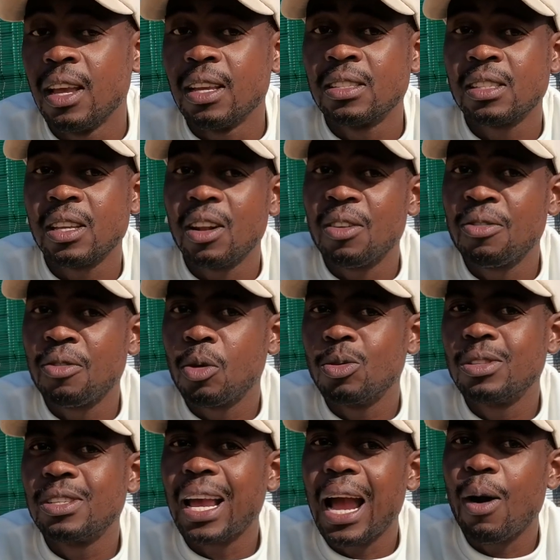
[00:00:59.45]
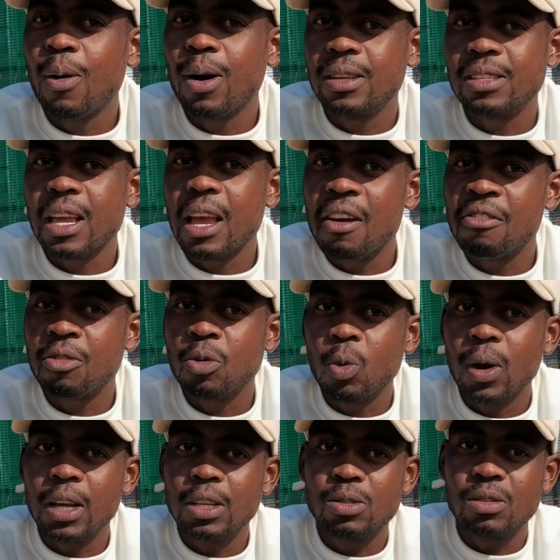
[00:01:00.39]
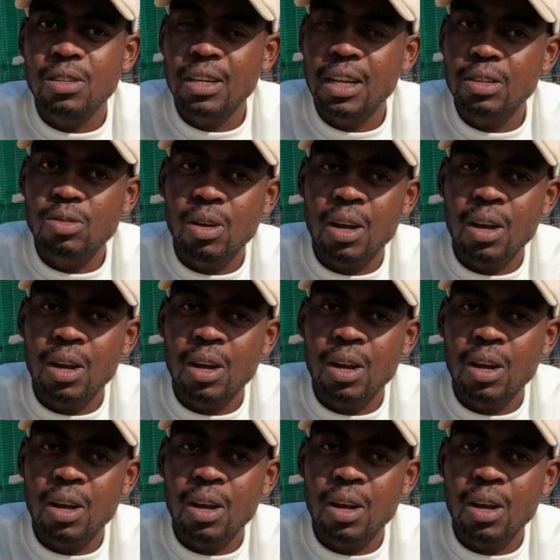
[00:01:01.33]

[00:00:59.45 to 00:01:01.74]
cell phone towers everywhere to try to